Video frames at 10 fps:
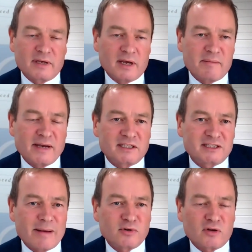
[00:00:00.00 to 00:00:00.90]
made a
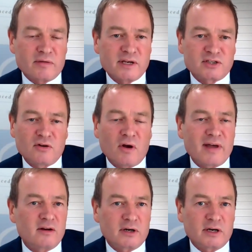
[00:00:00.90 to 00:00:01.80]
statement on this not
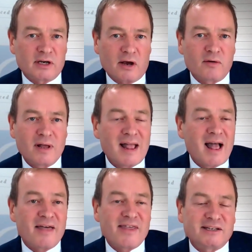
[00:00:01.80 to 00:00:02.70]
that long ago,
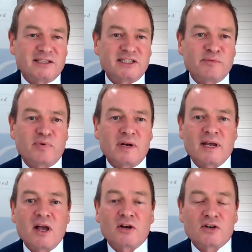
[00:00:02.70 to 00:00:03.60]
that is
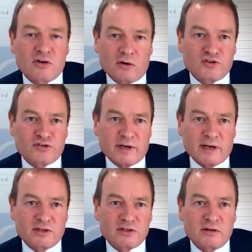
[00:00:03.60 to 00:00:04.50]
simply
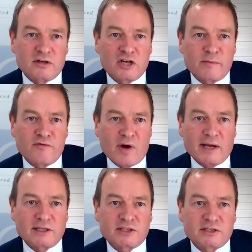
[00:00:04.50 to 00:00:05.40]
contrary to the human
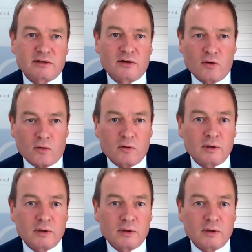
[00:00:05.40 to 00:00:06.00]
rights law.